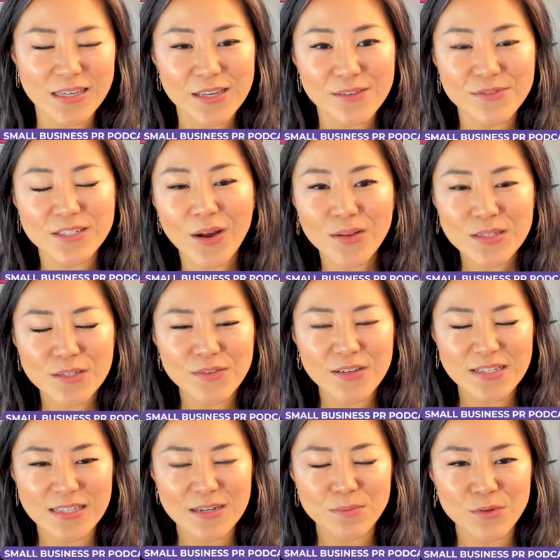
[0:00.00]
I give tons of
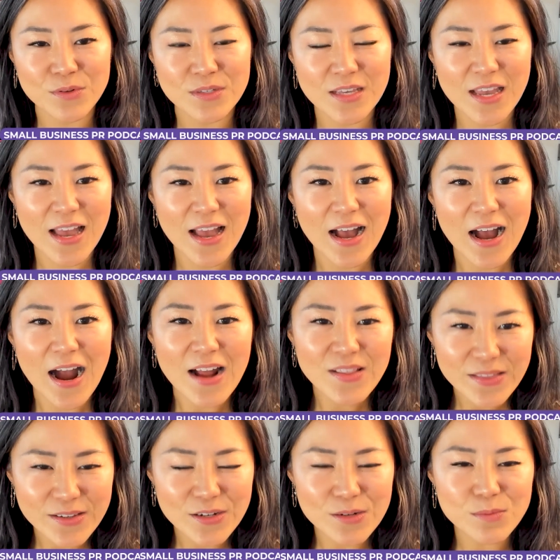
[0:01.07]
examples.
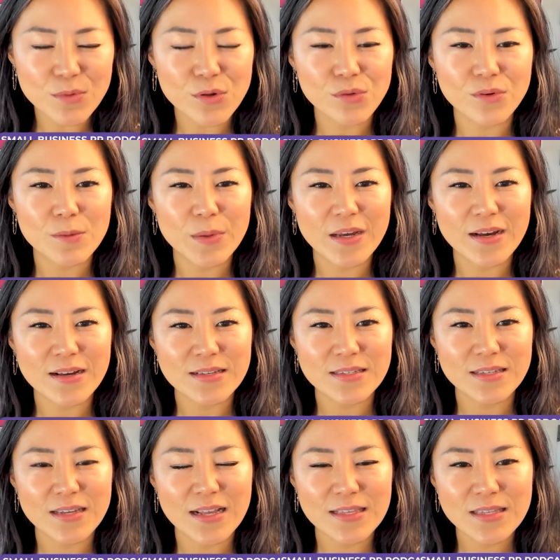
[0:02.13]
I like the number 3
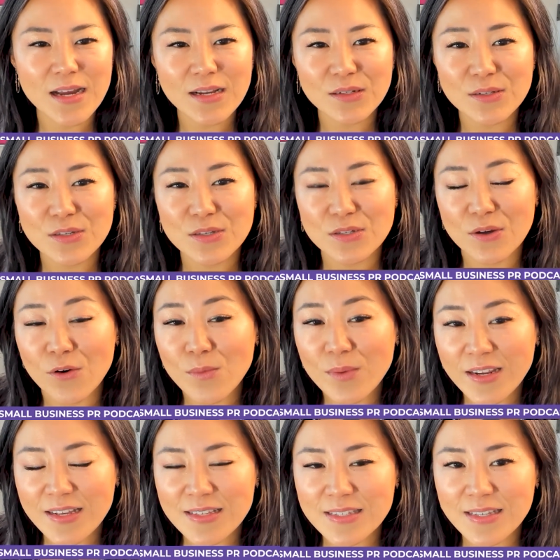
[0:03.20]
because it's not so
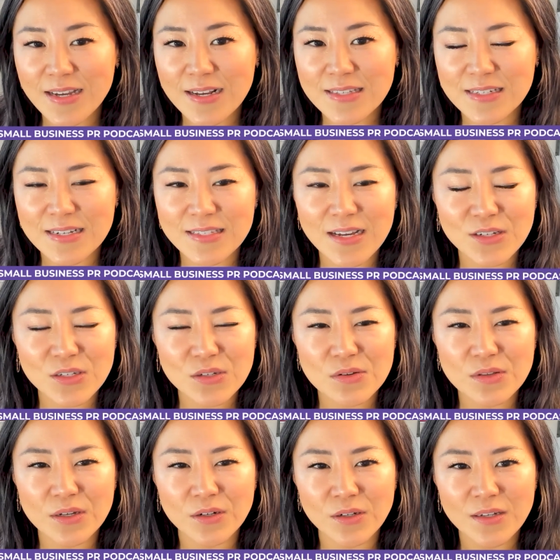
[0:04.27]
many insights and it's not
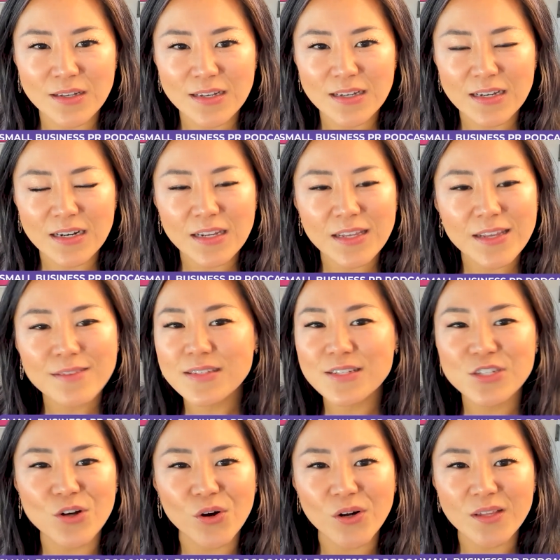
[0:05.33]
too little. And it gives
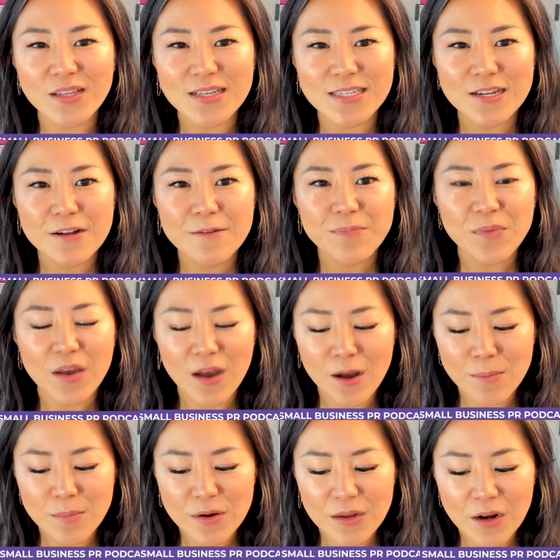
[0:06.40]
the journalist
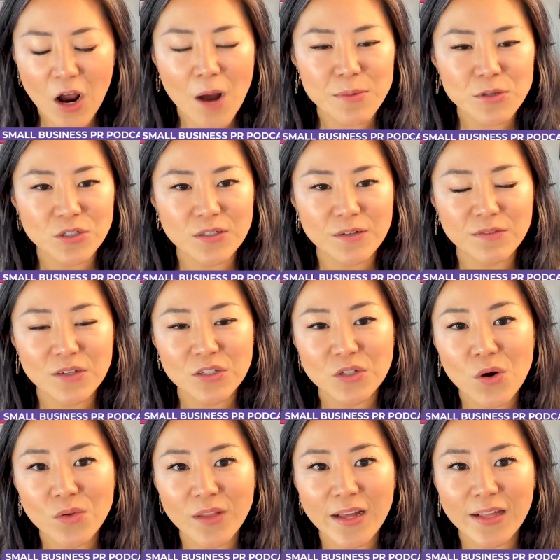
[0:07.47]
an option if they
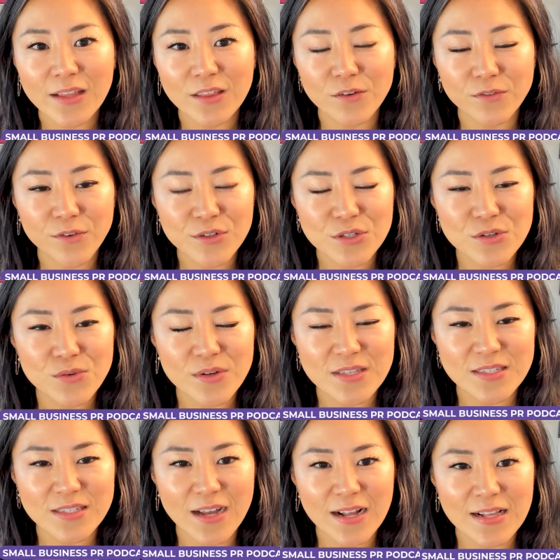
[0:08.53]
don't like the first 2
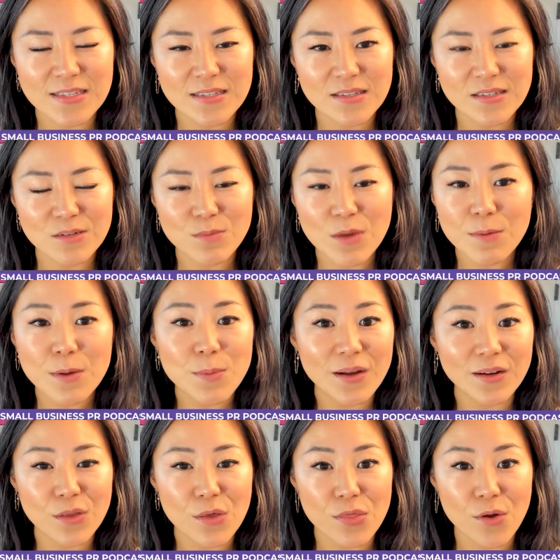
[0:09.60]
insights to maybe
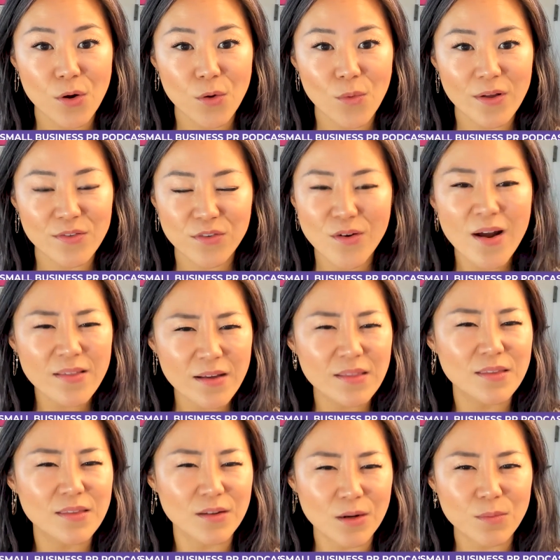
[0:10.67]
pick the third one. So I
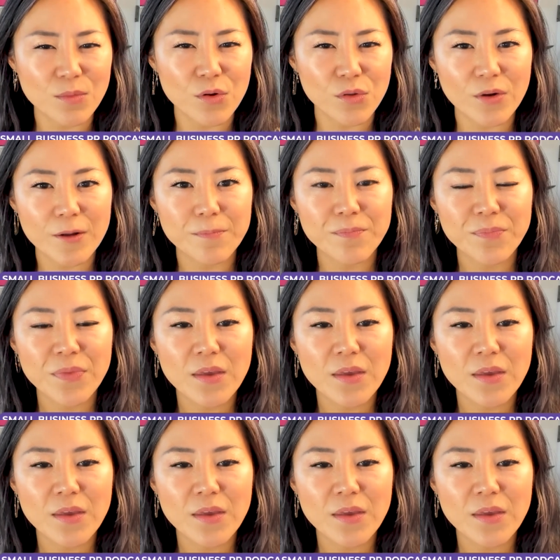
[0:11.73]
like the number 3.